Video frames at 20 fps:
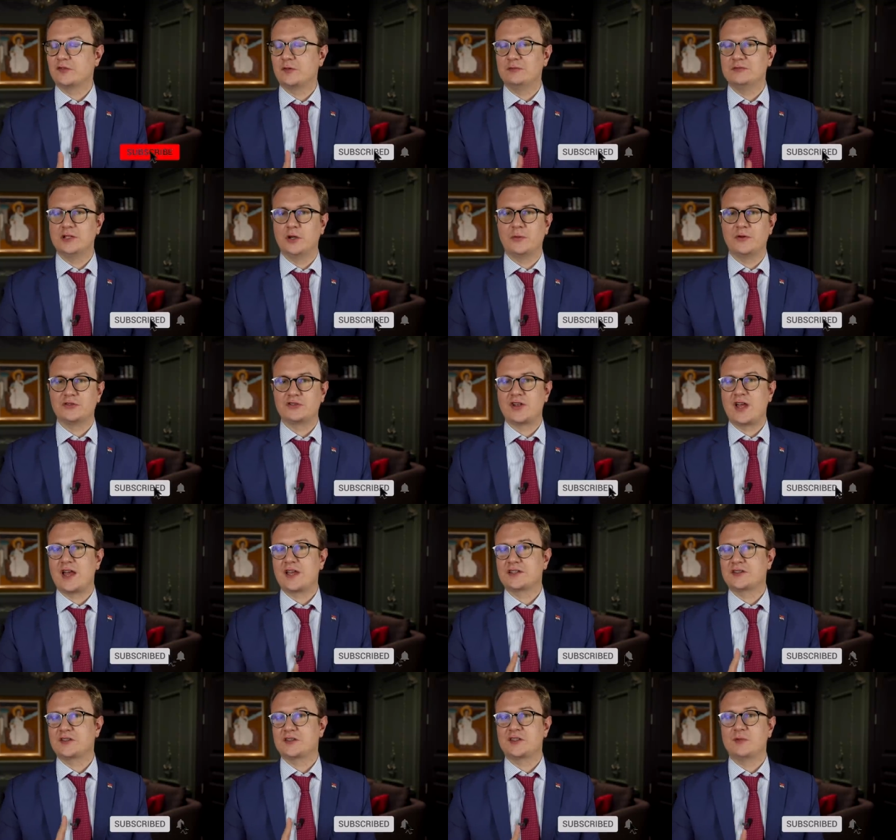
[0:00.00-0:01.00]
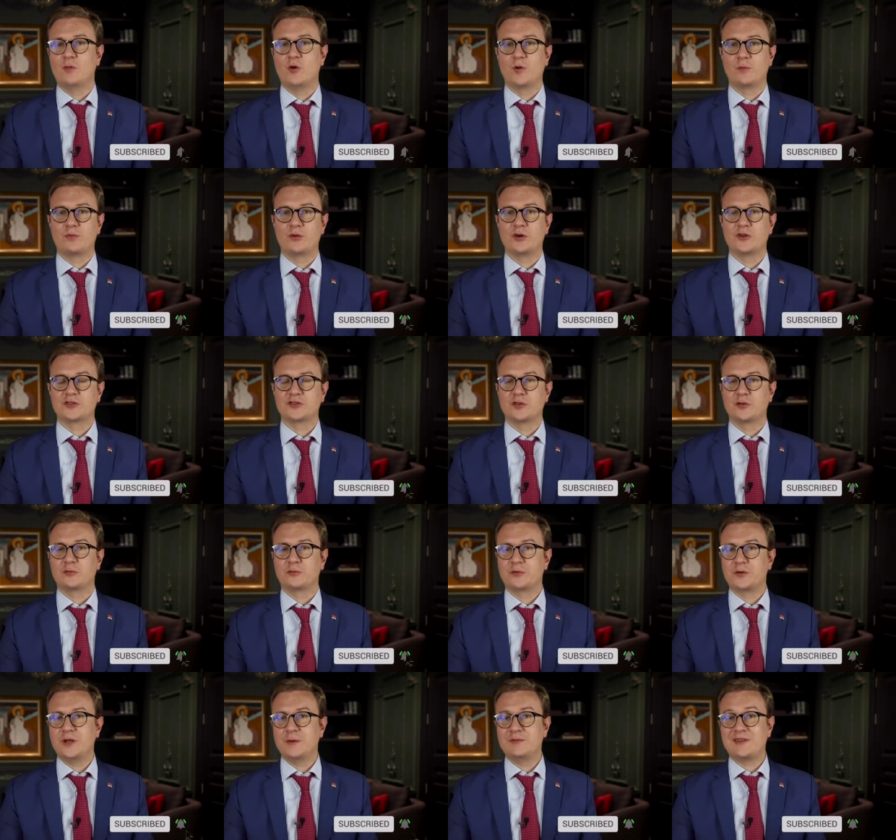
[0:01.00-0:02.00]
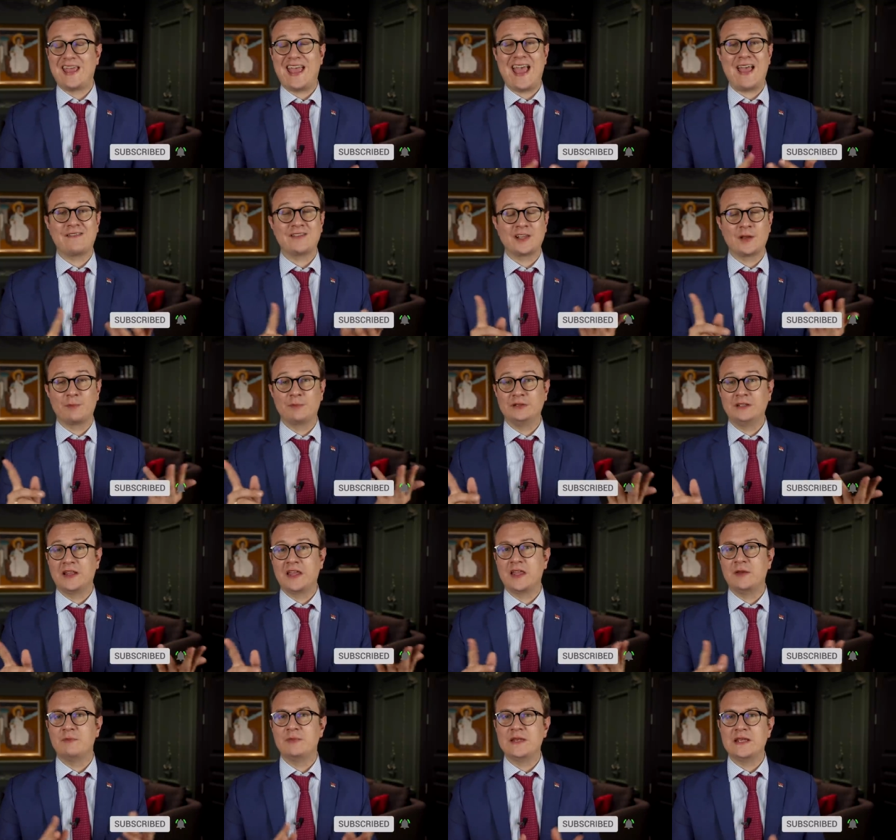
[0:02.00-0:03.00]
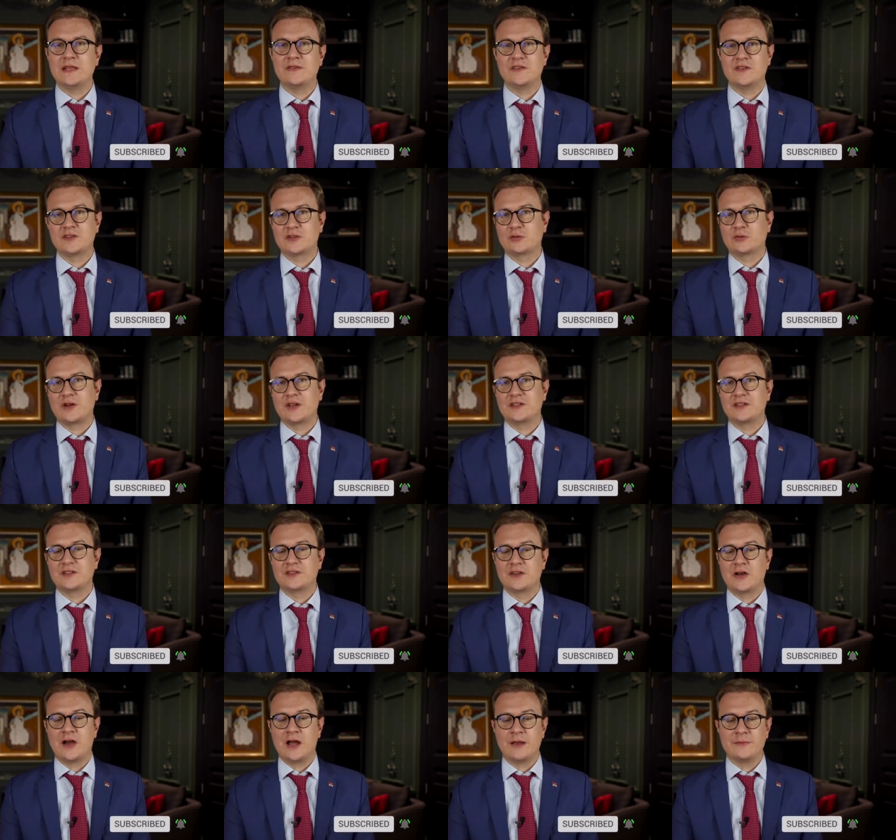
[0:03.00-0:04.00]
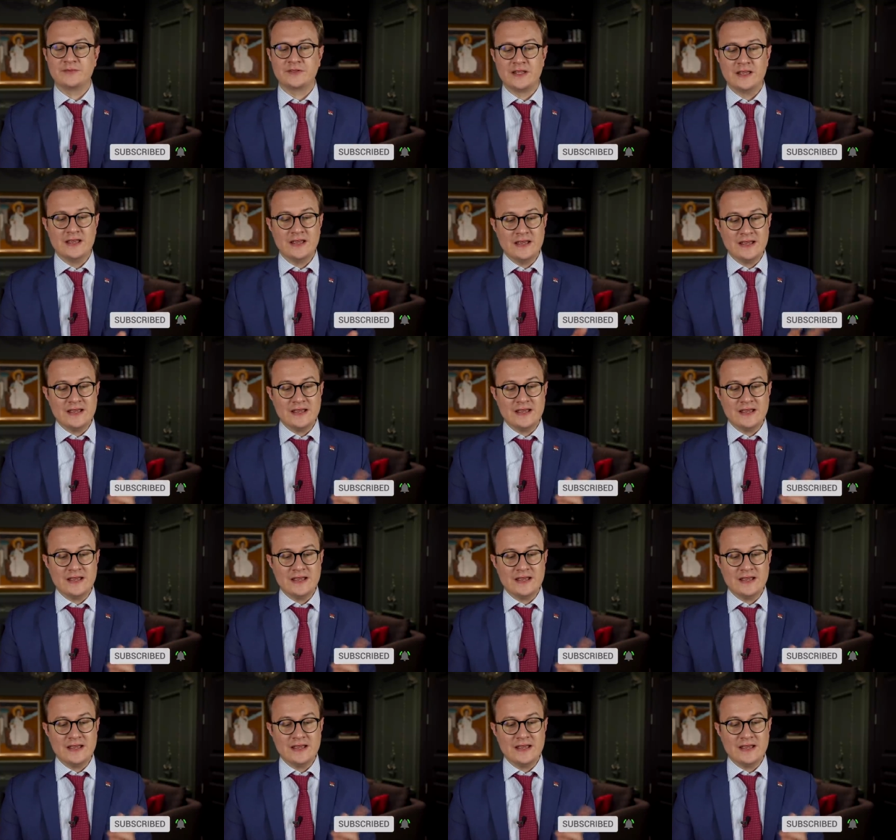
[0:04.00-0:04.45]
from lower taxes to more personal freedom to having a plan B in these crazy times.